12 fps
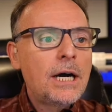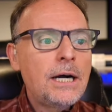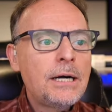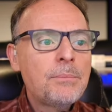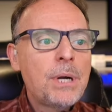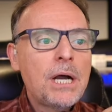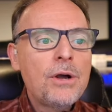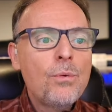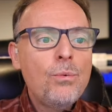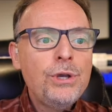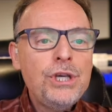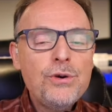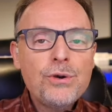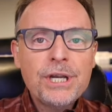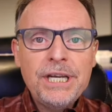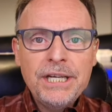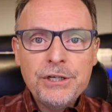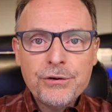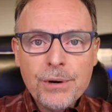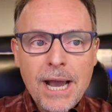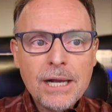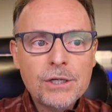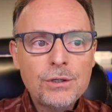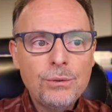You can
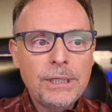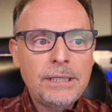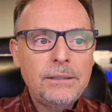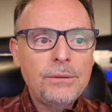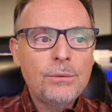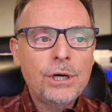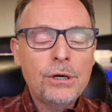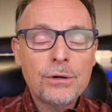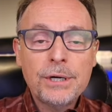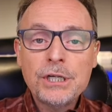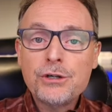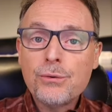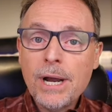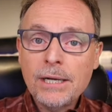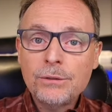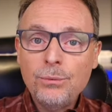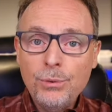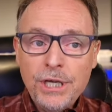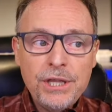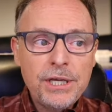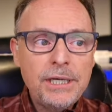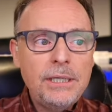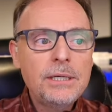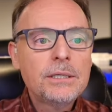interact to it or interact with
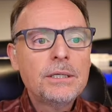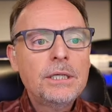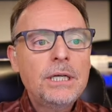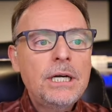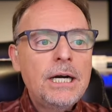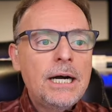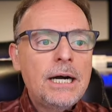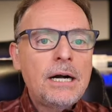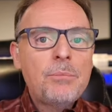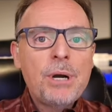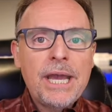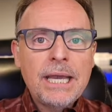it by